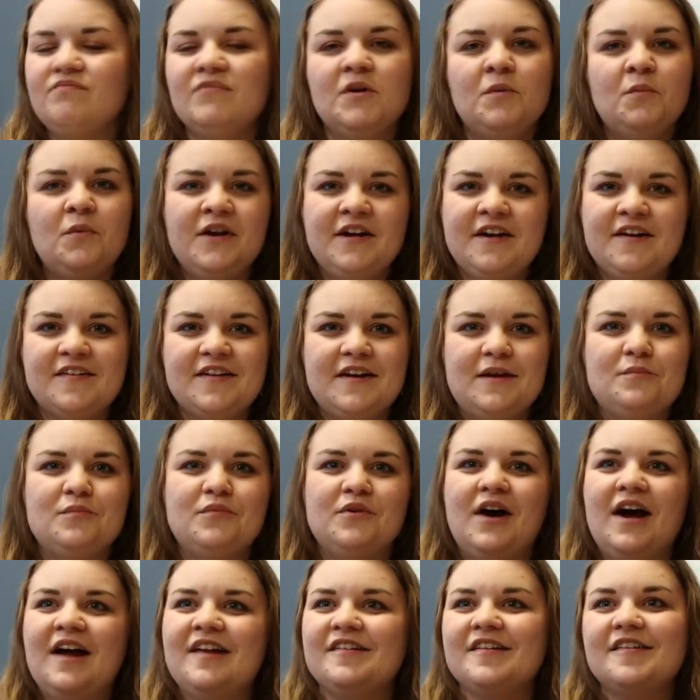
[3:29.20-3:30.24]
One example
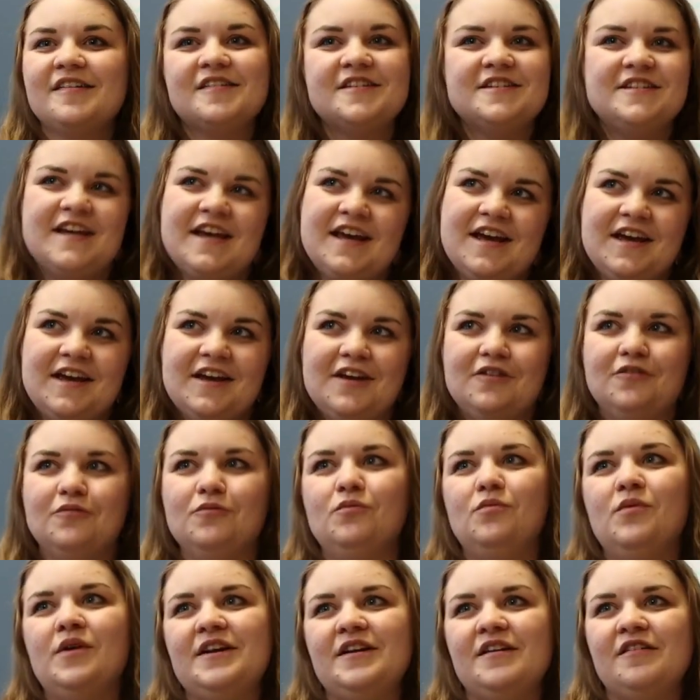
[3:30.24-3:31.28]
has a stain,
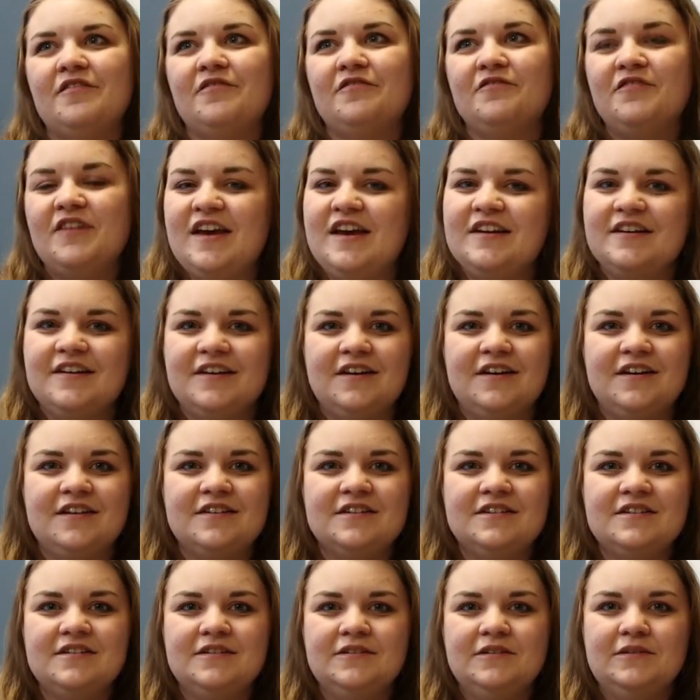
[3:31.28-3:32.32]
one is faded
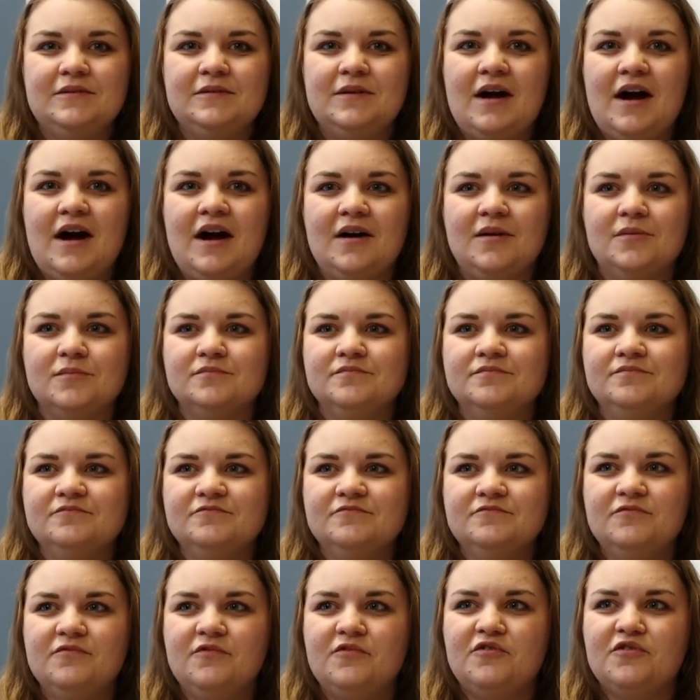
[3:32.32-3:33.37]

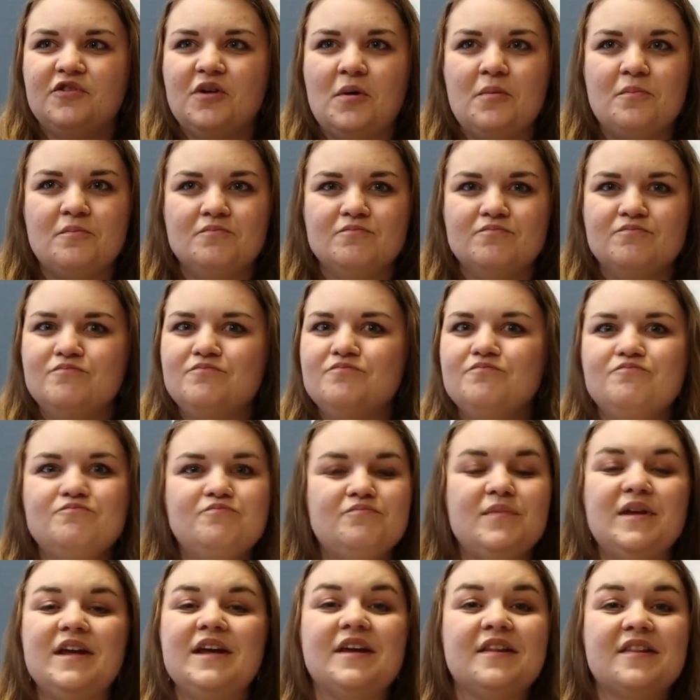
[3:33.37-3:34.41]
from
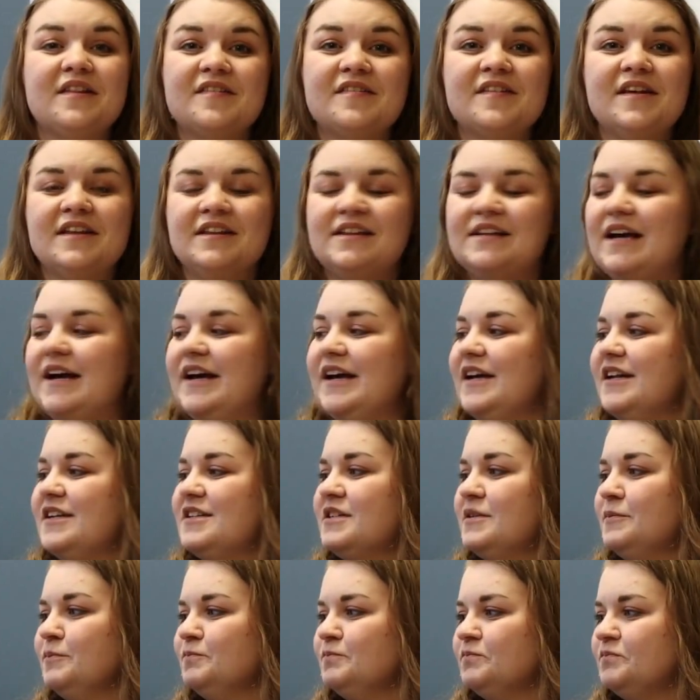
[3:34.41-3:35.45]
being in the sunlight,
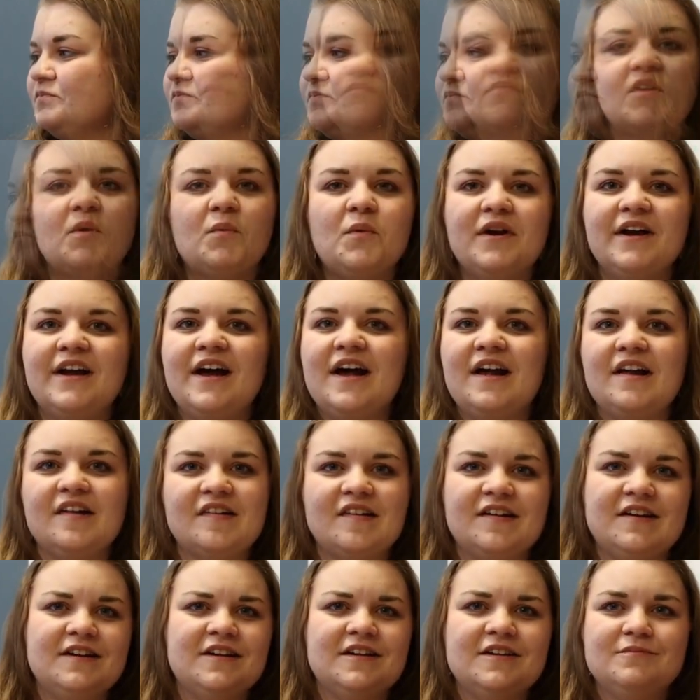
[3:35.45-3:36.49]
one has
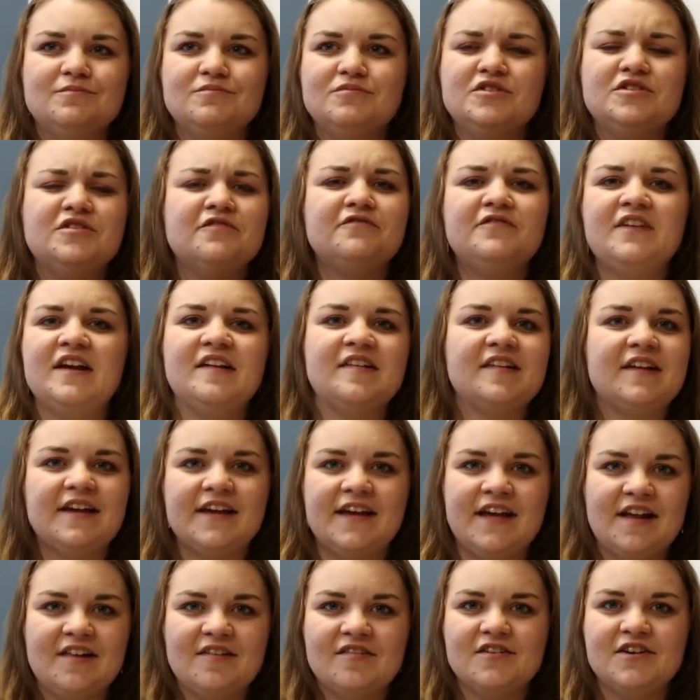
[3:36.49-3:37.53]
a defacing
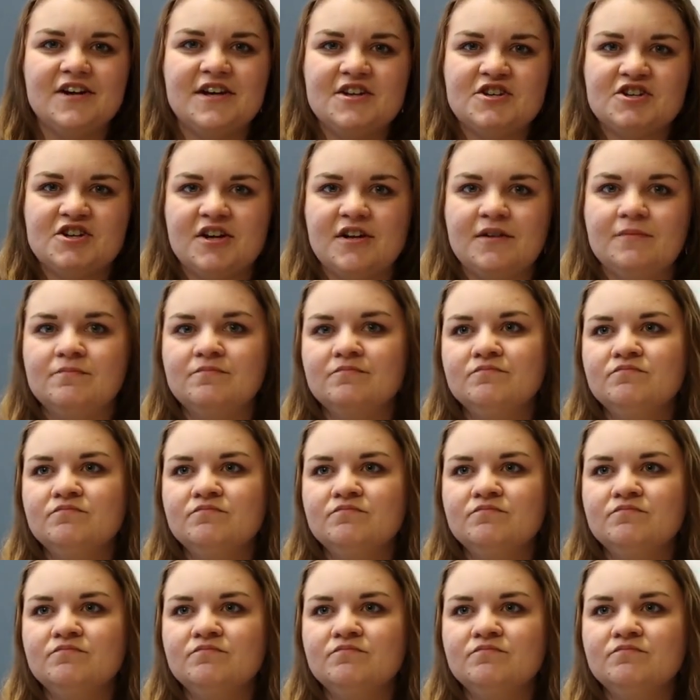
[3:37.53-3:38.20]
cancellation.